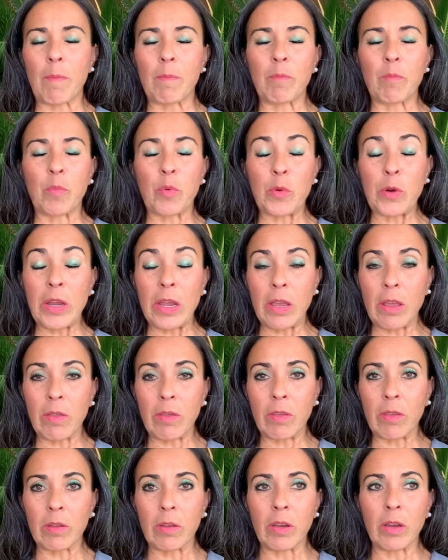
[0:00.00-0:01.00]
breathe,
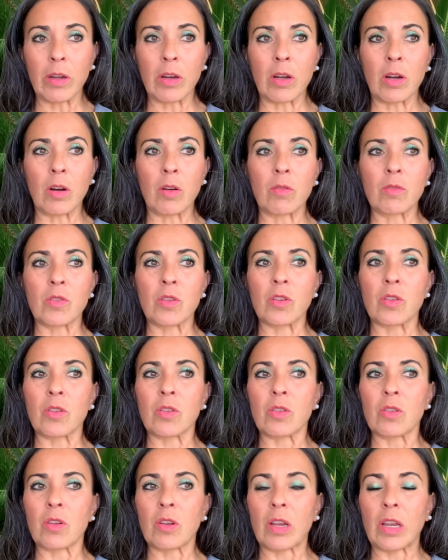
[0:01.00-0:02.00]
just
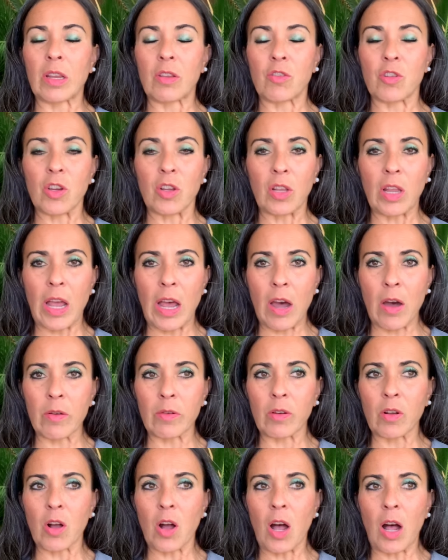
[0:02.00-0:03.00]
chill
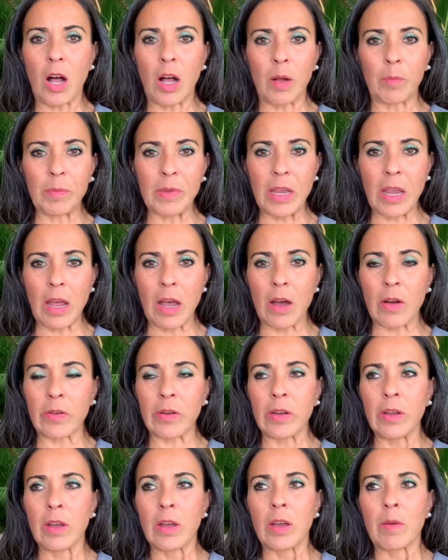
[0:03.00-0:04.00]
out, calm down.
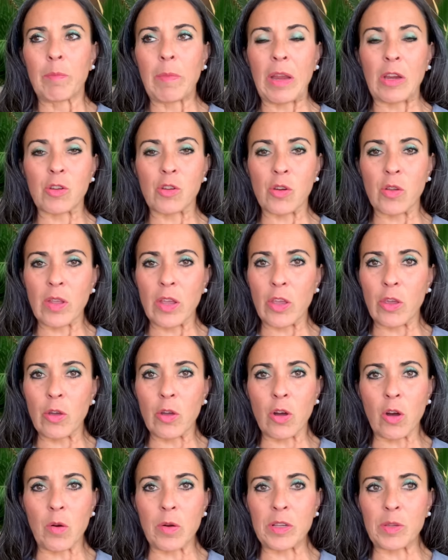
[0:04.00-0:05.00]
Make sure that you
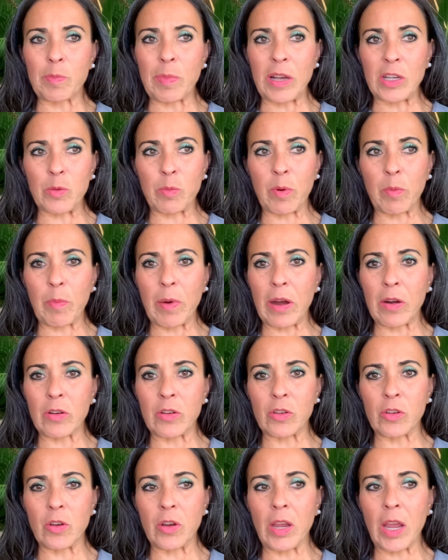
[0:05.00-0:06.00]
go as best prepared
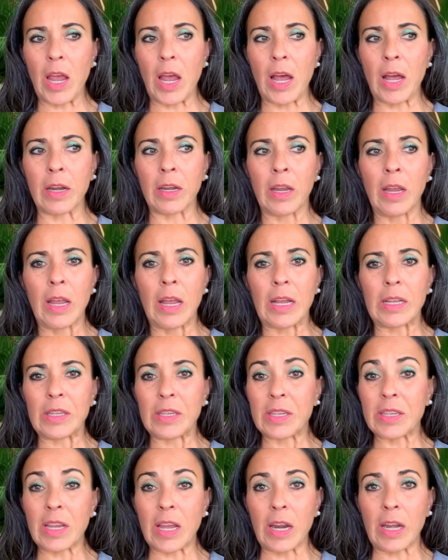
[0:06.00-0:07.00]
as you can and
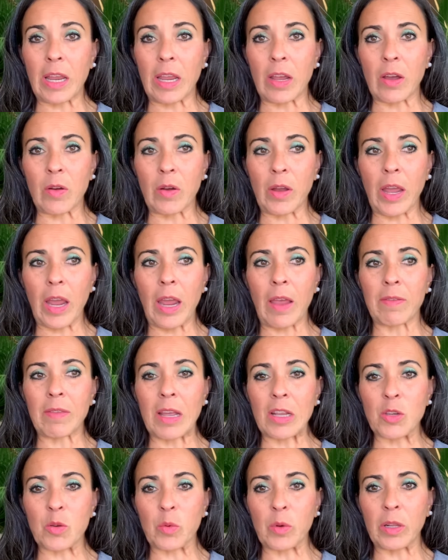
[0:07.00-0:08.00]
study, okay? And
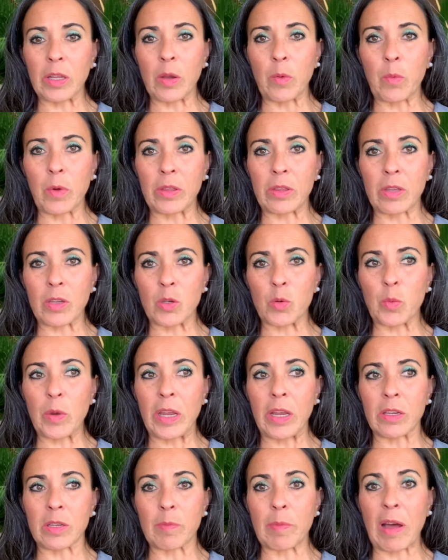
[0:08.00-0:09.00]
that's really what this week
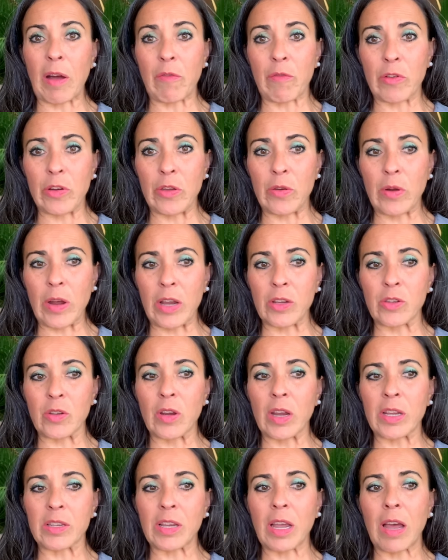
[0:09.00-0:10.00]
is about for you guys. You
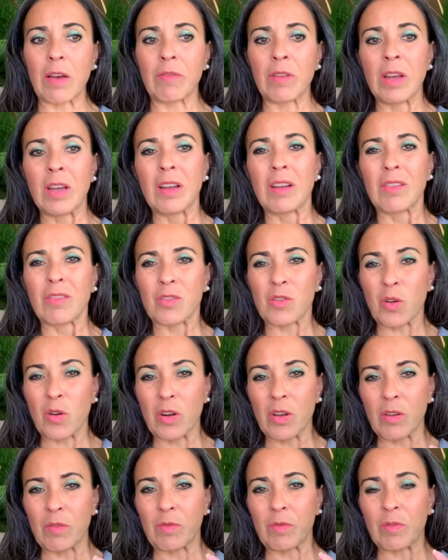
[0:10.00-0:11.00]
guys have sort
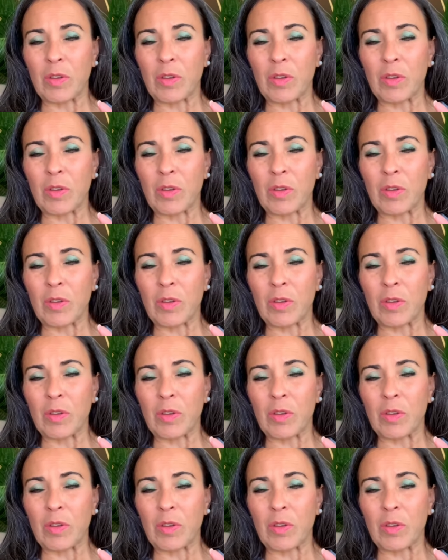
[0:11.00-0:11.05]
of,